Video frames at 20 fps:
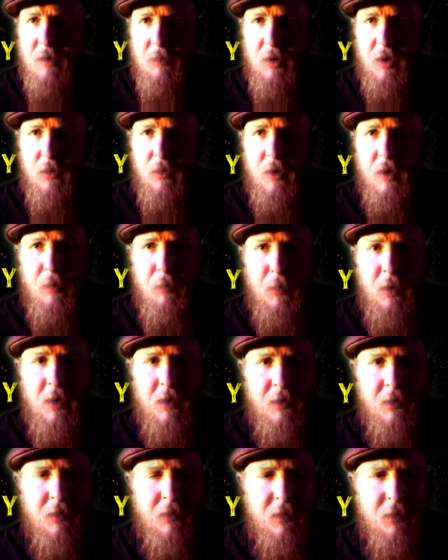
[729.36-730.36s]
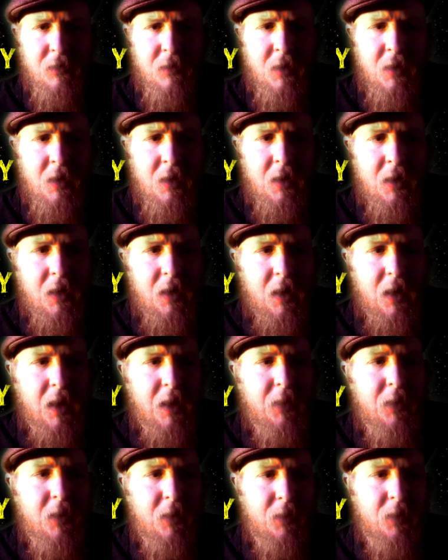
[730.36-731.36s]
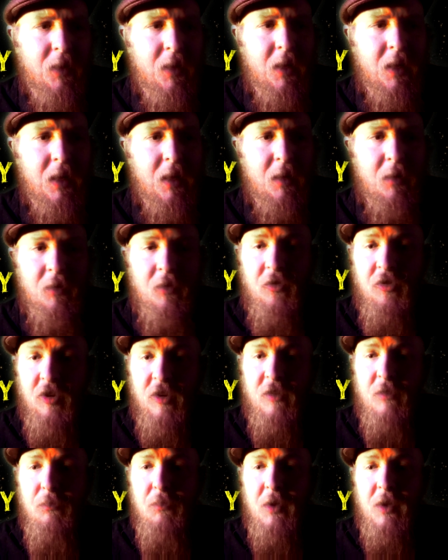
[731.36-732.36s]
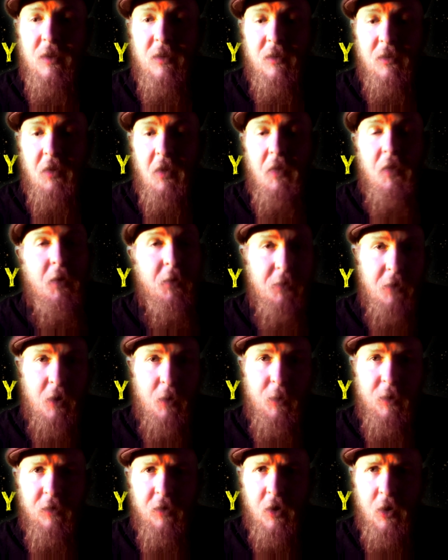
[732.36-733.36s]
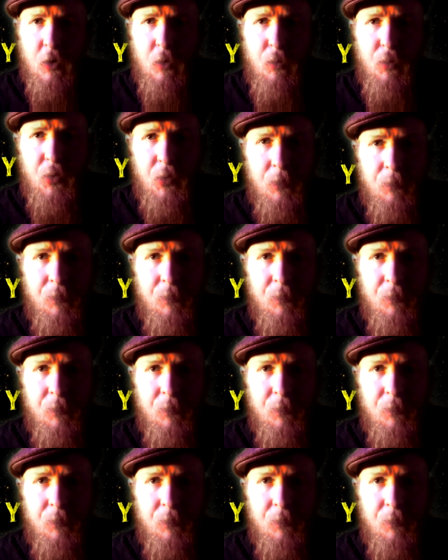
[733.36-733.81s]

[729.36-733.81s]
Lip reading: about what it means. I think that it just means that there's always hope